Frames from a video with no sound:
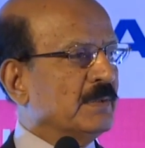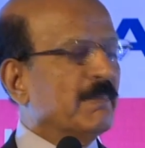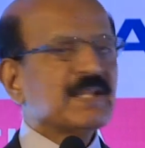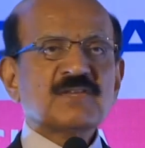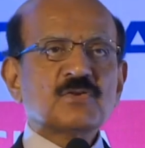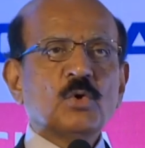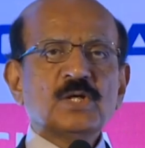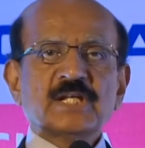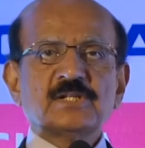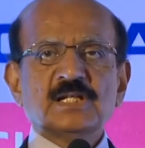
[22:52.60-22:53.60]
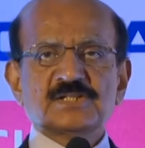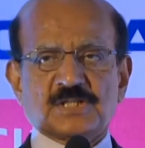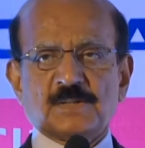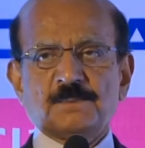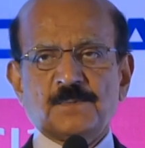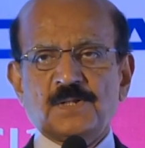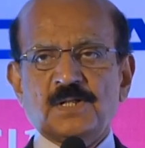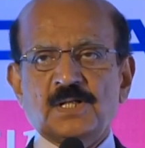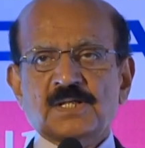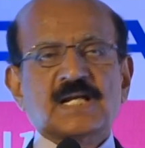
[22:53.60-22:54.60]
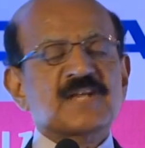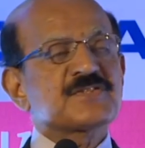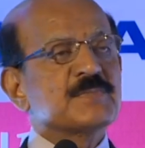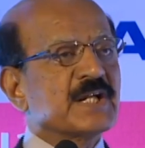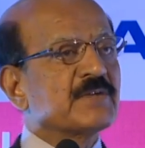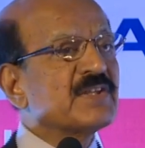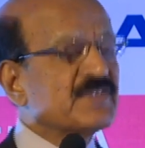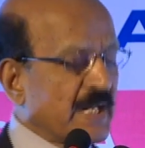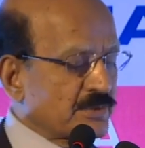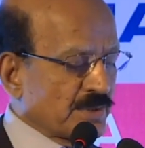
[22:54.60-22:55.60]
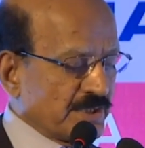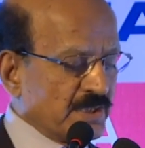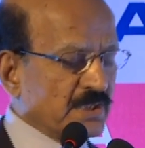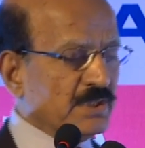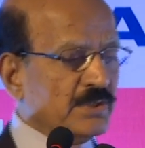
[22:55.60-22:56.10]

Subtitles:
But that's old technology. The customer and we sat together